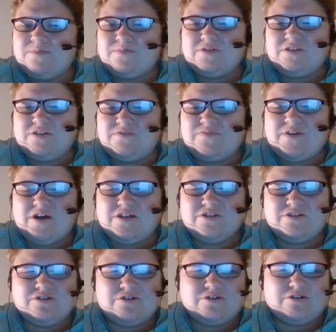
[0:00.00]
Billy fell
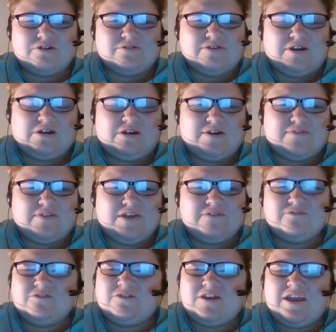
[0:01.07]
into a career of
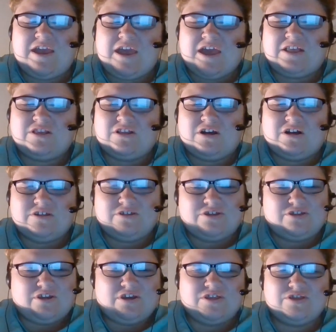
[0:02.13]
thievery and
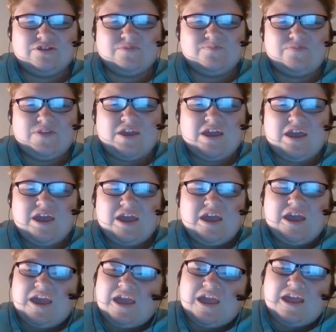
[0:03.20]
lawlessness.
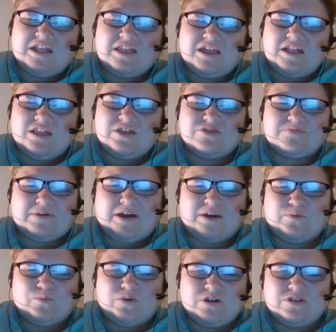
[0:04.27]
He did this by
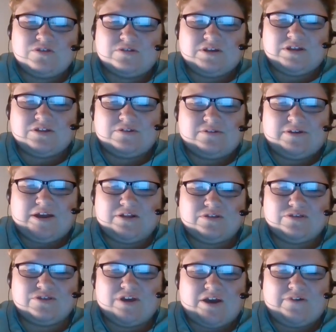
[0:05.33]
wandering throughout
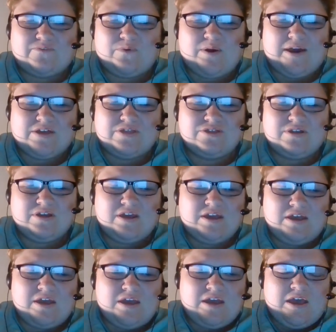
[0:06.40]
the Southwest
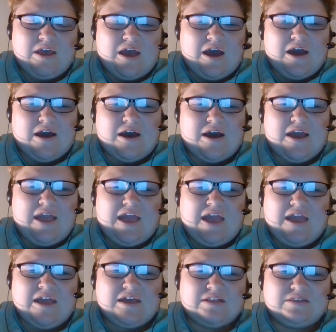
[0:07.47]

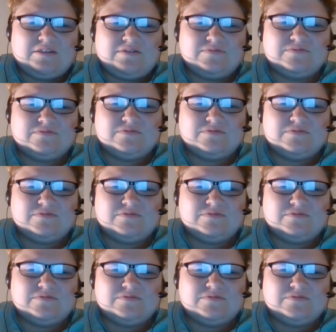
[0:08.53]
and